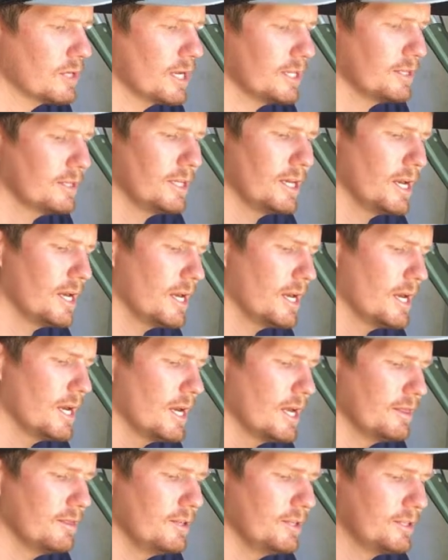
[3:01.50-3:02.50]
that
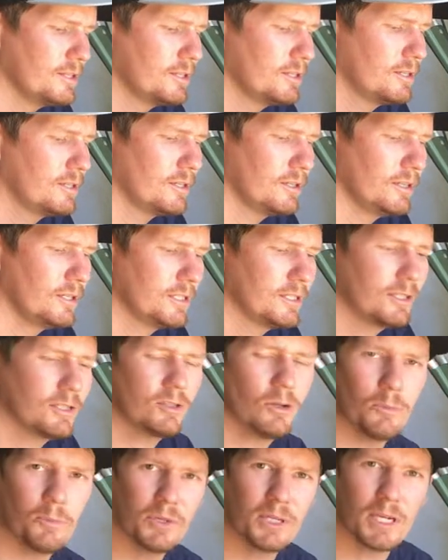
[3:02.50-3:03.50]
this does
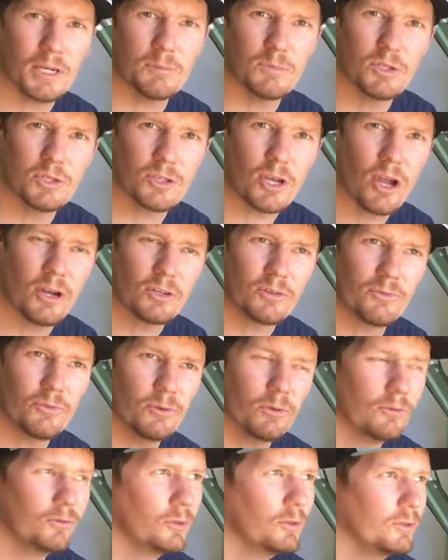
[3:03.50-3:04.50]
not become soaked
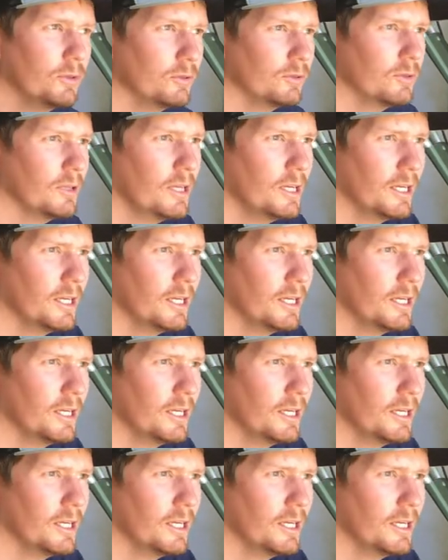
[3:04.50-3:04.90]
full of oil.